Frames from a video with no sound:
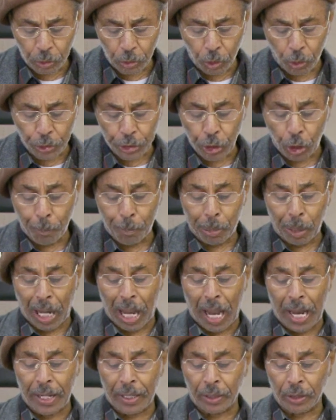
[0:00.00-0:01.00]
Or you're
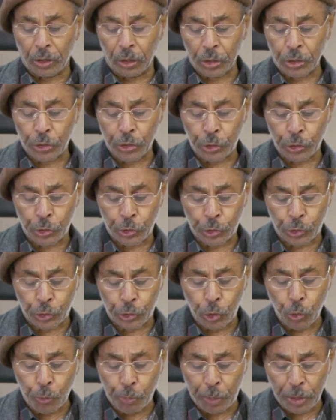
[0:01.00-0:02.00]
blind, a
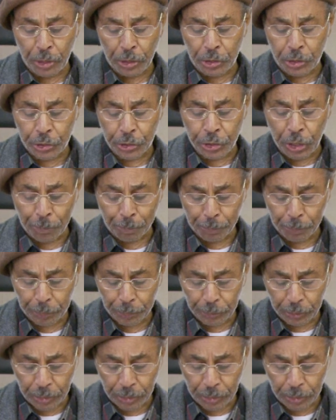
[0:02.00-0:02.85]
stupid simp.